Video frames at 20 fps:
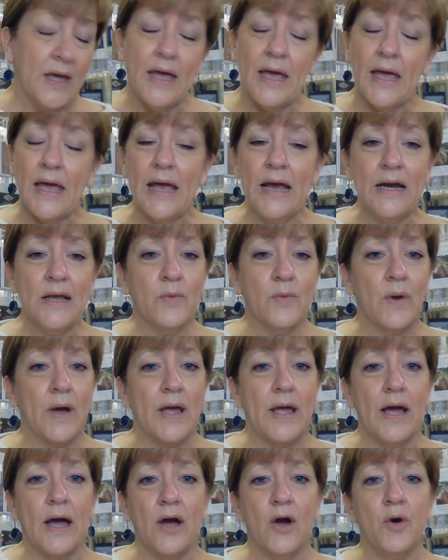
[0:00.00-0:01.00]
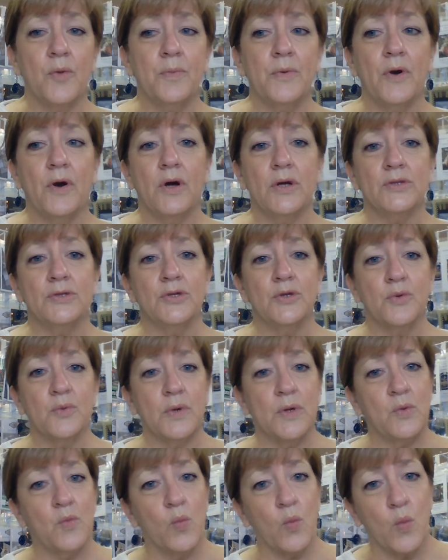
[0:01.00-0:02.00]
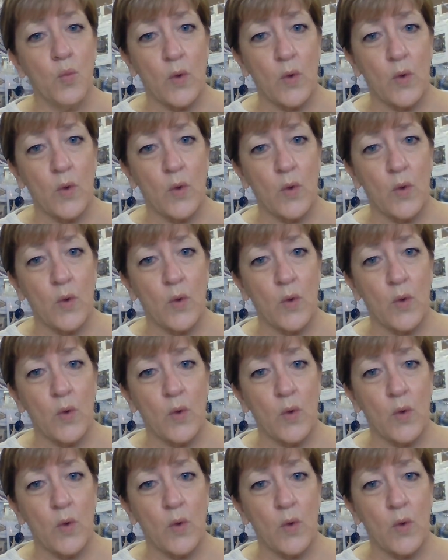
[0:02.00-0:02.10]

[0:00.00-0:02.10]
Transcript: anyway, I hope you're all doing